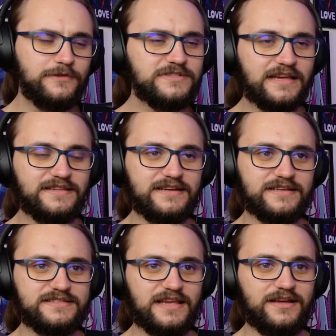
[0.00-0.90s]
looks like the
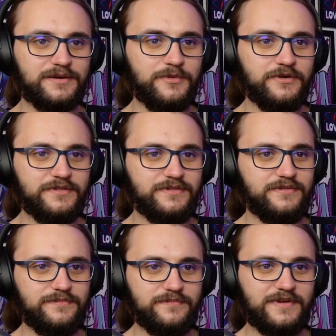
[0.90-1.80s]
Sailor
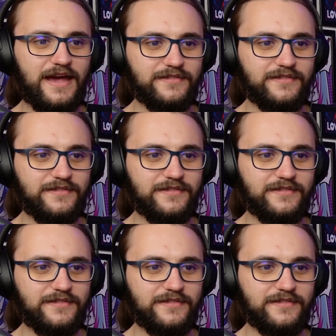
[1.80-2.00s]
Moon cat.